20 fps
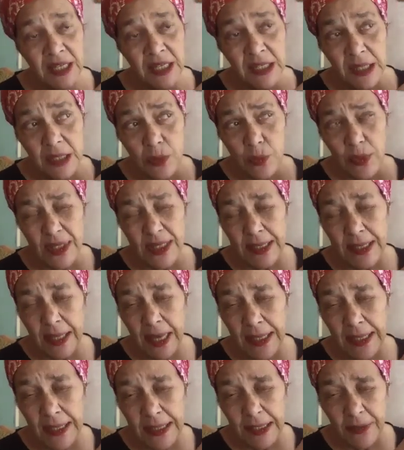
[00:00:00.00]
This was
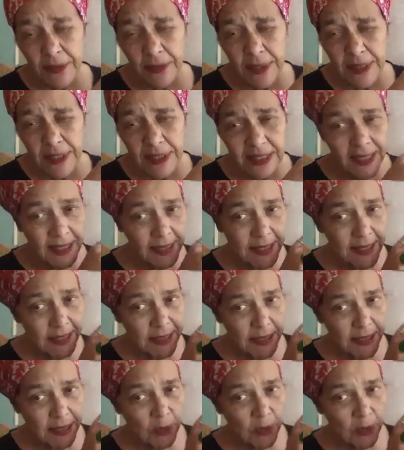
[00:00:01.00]
96,